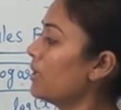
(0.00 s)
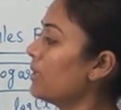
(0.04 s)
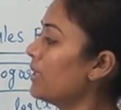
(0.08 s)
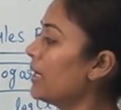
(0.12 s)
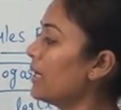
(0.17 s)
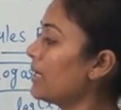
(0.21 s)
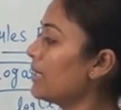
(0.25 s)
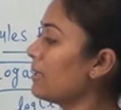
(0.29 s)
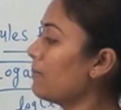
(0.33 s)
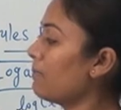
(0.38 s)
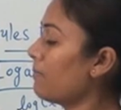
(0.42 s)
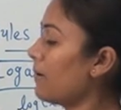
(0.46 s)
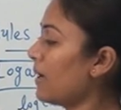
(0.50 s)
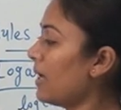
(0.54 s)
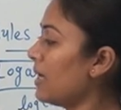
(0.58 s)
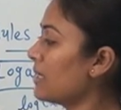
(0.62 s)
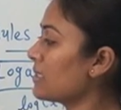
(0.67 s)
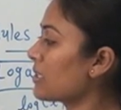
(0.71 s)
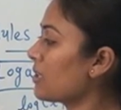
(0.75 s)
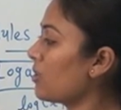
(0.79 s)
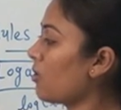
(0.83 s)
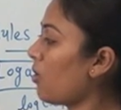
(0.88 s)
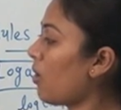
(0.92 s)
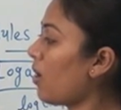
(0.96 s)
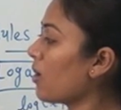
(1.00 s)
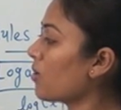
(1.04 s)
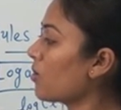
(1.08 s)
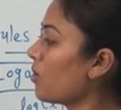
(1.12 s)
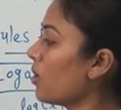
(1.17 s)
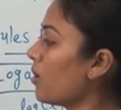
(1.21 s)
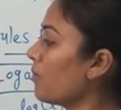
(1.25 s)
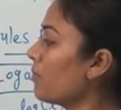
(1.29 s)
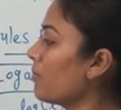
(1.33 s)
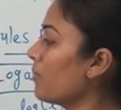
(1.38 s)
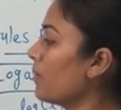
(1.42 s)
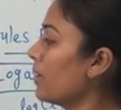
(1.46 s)
That implies log
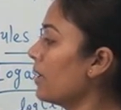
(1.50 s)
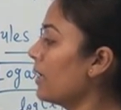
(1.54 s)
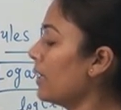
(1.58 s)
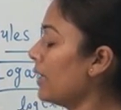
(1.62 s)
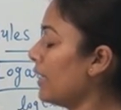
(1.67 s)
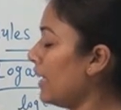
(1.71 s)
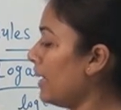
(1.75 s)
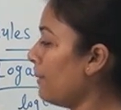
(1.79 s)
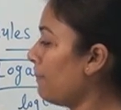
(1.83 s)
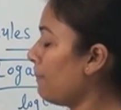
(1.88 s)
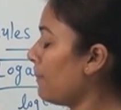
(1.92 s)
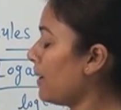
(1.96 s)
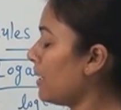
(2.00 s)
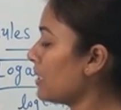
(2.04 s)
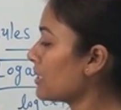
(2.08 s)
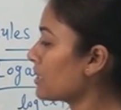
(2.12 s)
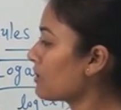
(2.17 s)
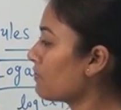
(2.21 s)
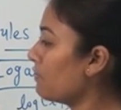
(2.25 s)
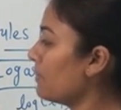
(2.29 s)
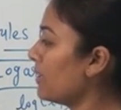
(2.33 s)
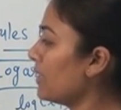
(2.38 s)
of a plus